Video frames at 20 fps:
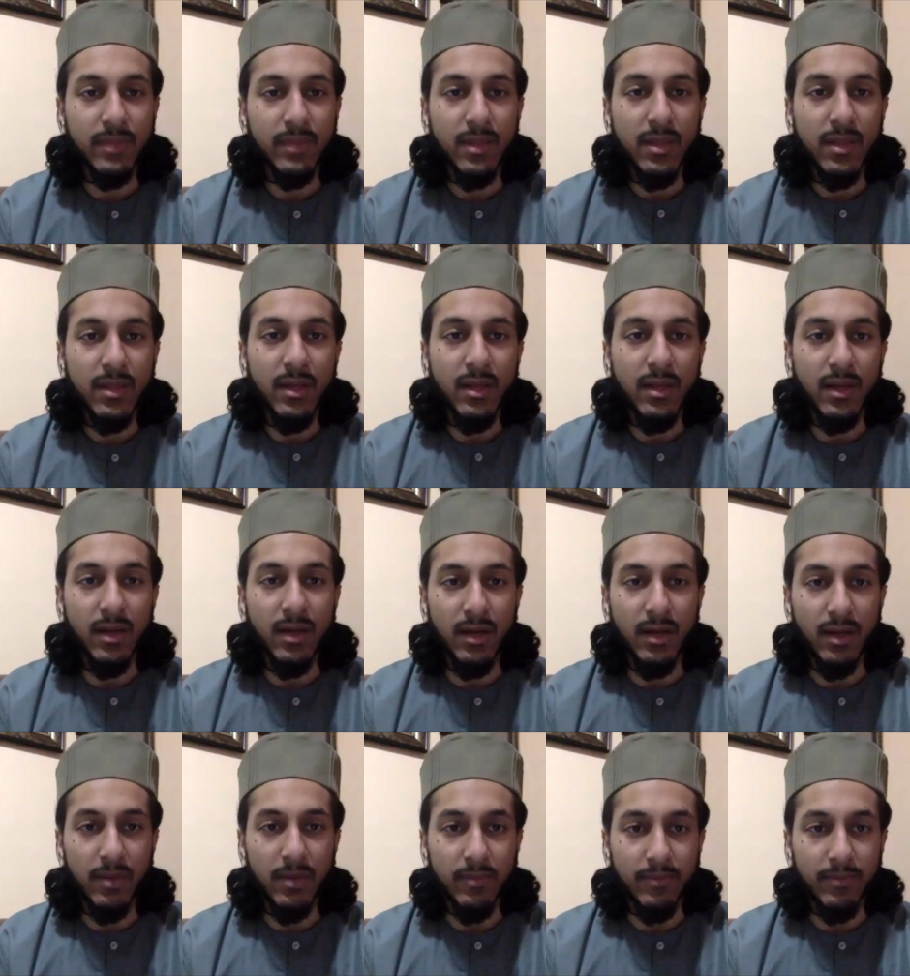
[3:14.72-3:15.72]

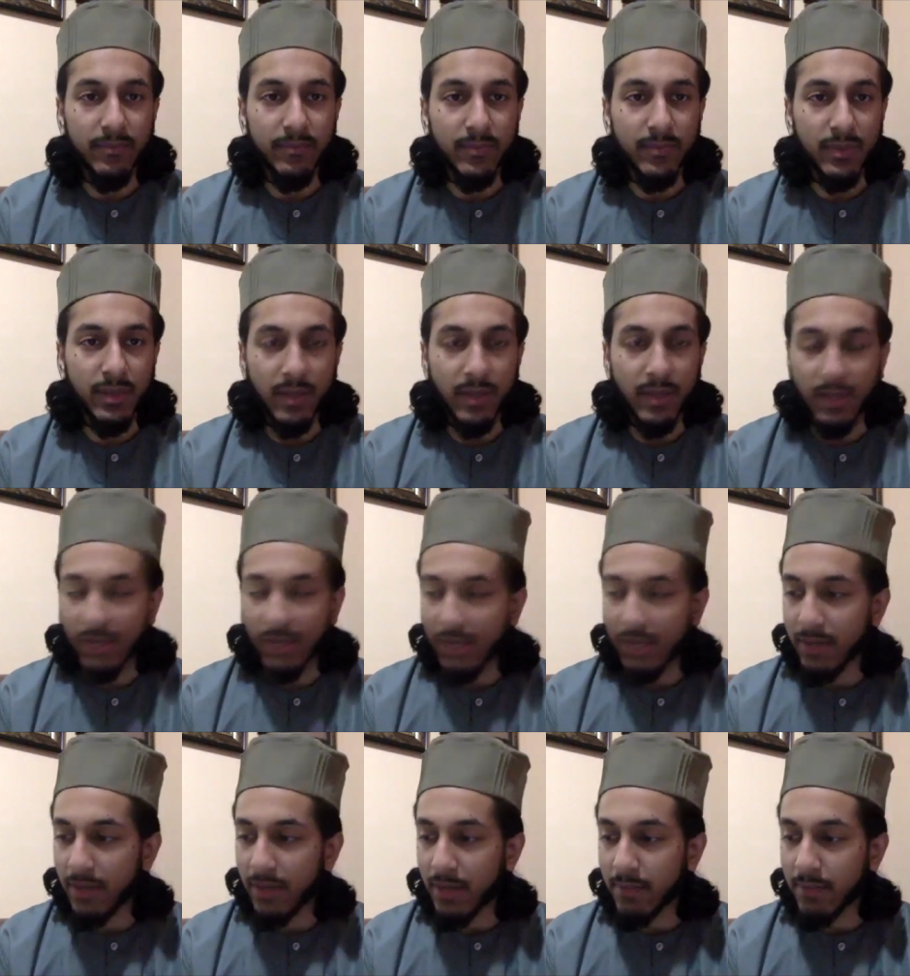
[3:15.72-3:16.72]

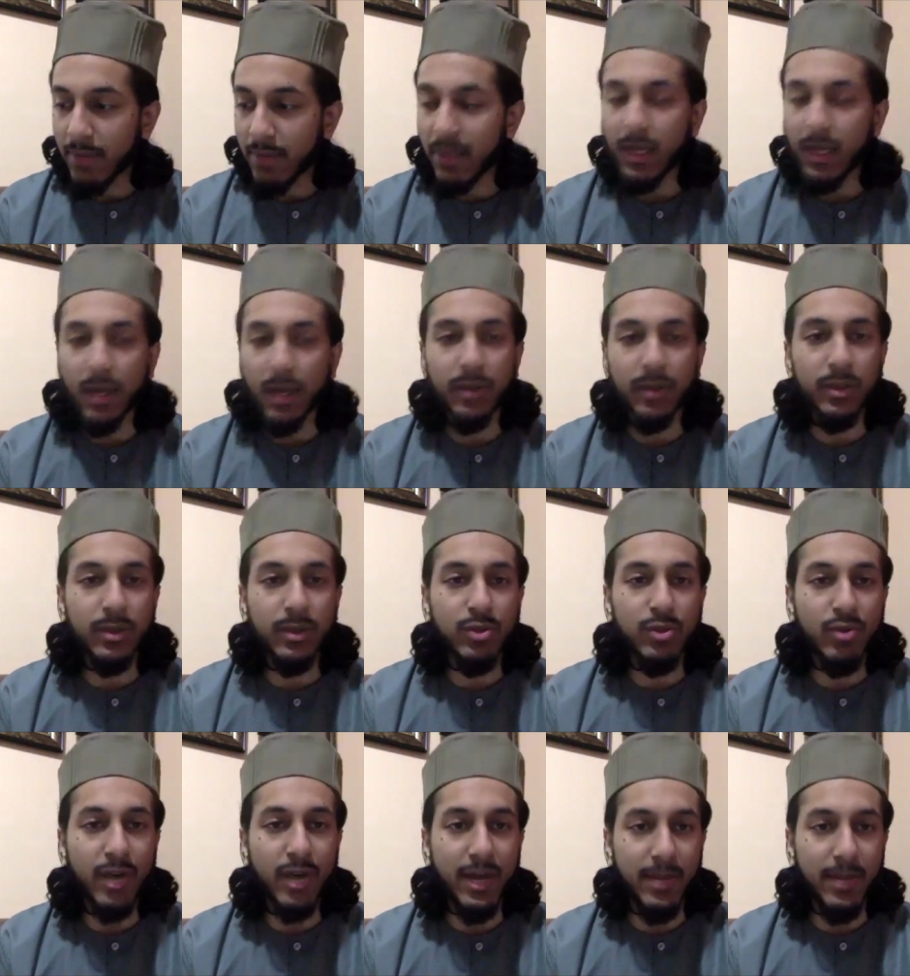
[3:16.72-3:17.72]
and many other
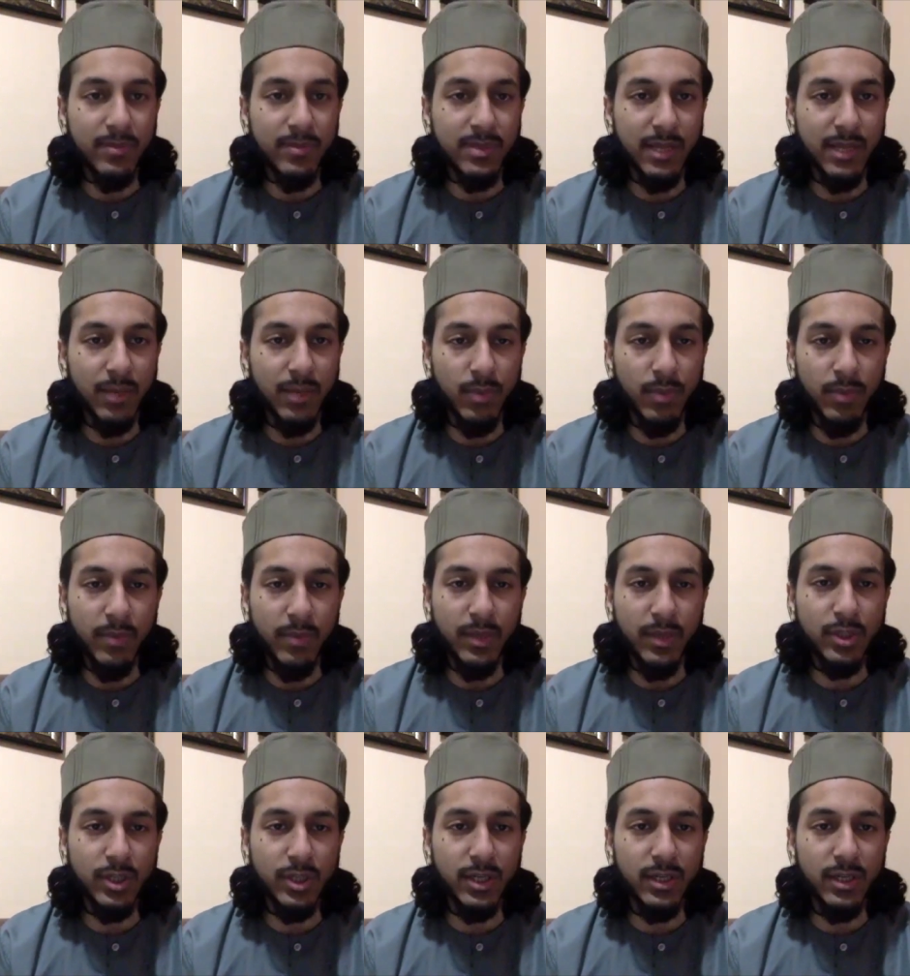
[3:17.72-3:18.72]
tribes, like we
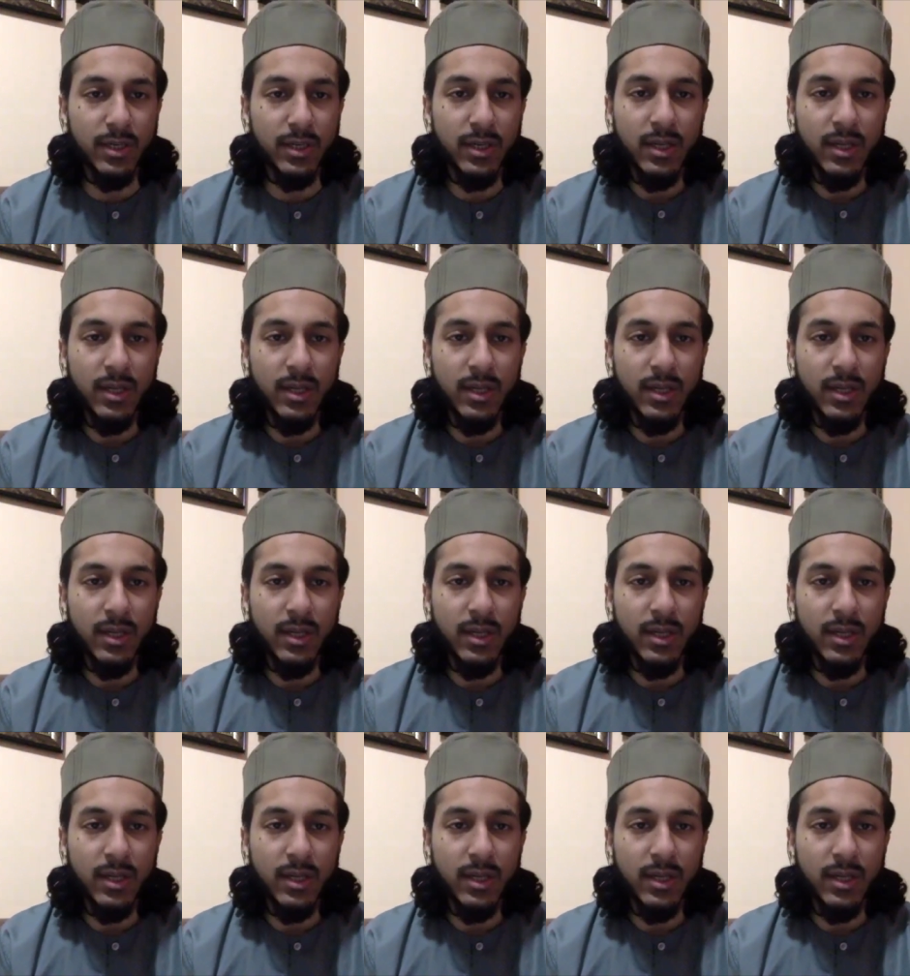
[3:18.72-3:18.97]
mentioned,